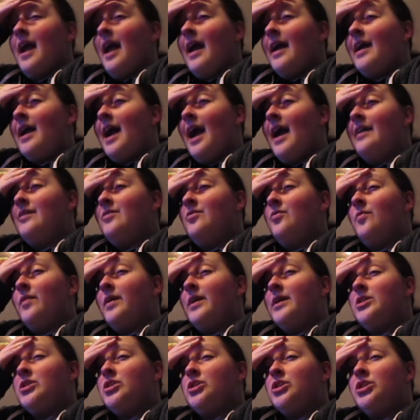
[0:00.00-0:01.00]
kind of
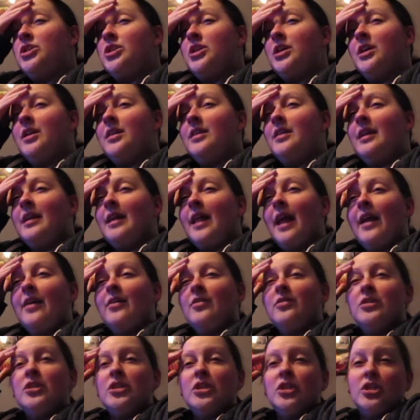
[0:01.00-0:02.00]
wish that I
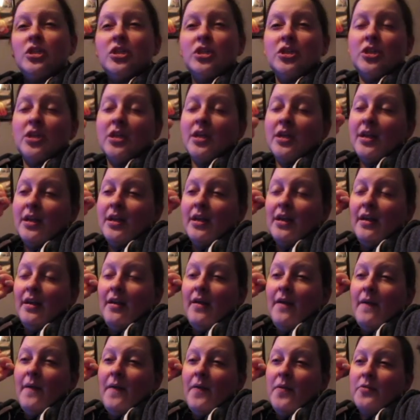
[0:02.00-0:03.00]
could just
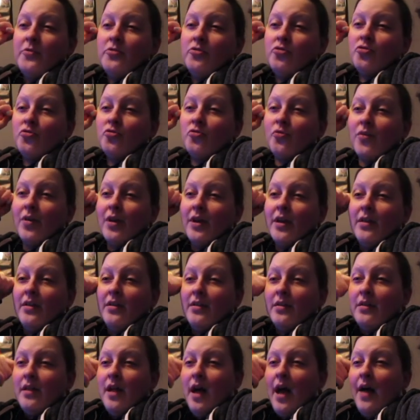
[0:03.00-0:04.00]

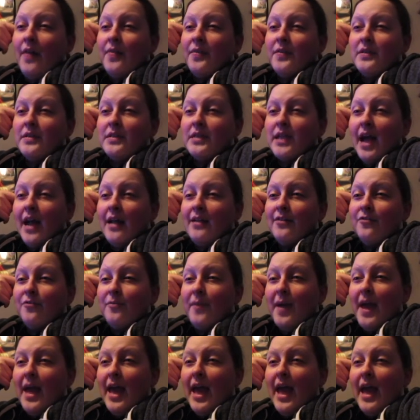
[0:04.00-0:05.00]
drill on the side of
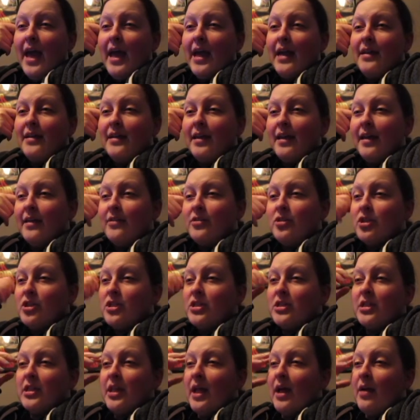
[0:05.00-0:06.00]
my head and
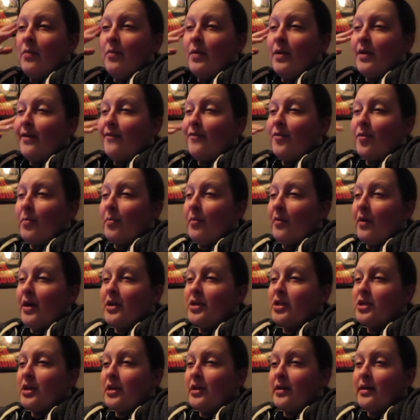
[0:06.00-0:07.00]
just let whatever
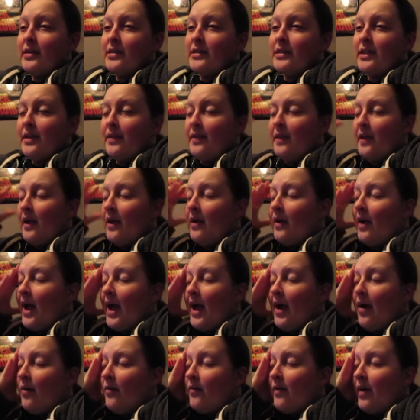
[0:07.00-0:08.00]
pressure is in there
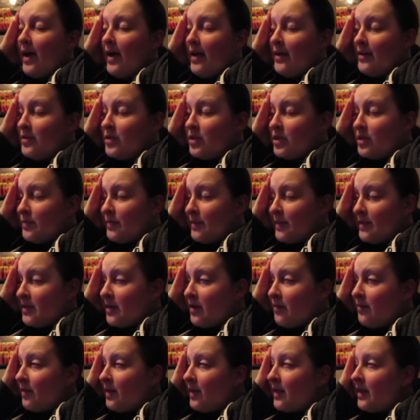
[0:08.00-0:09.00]
out and just be
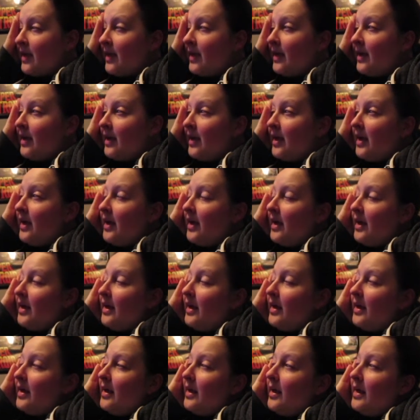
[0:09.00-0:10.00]
done with it.
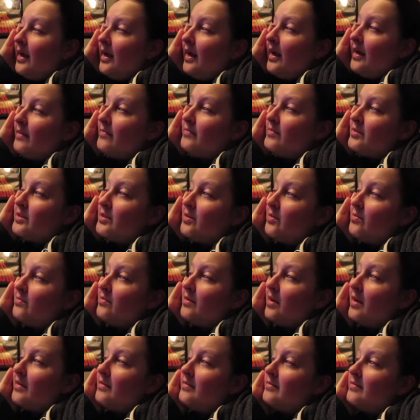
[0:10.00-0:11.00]
I'm so
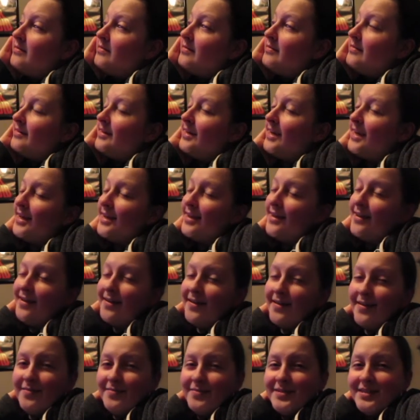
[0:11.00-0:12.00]
done.
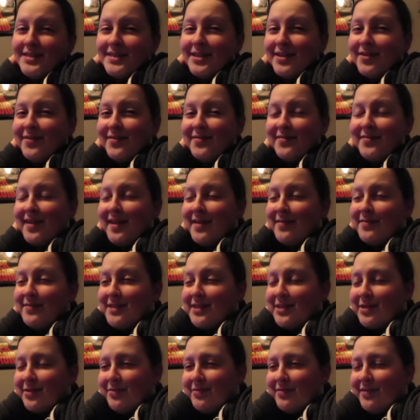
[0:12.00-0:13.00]
I'm so
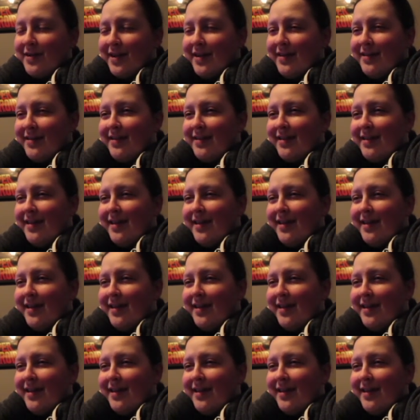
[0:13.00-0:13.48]
done.